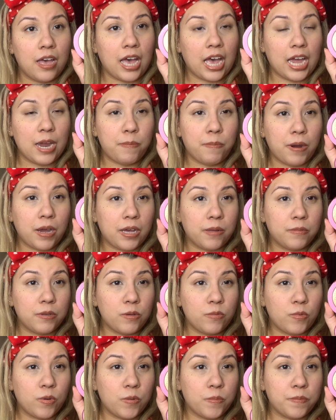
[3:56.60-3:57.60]
I probably
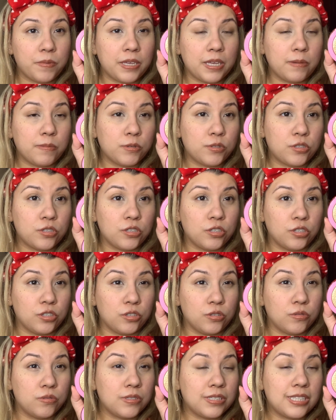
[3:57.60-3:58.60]
won't be able to
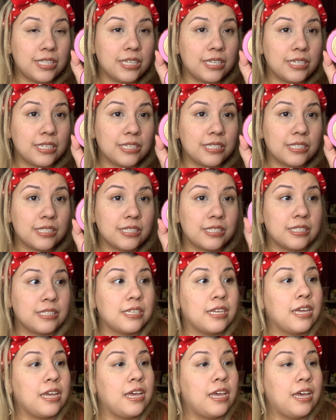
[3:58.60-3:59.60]
use this
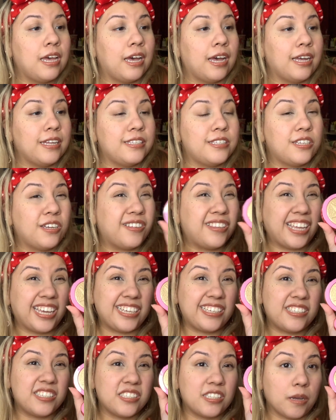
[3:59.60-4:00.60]
until
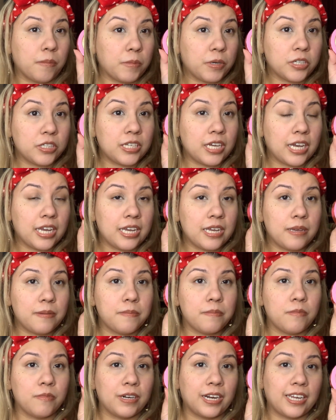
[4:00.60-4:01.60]
like
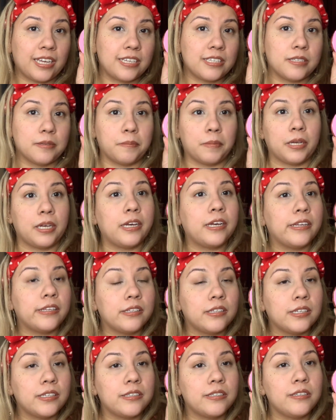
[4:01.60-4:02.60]
summertime when I get some
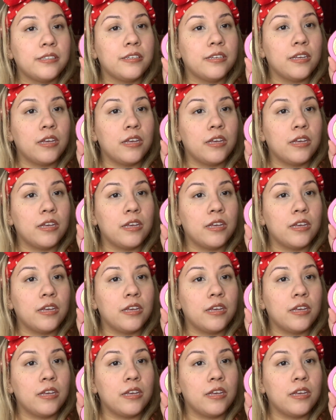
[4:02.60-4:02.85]
color.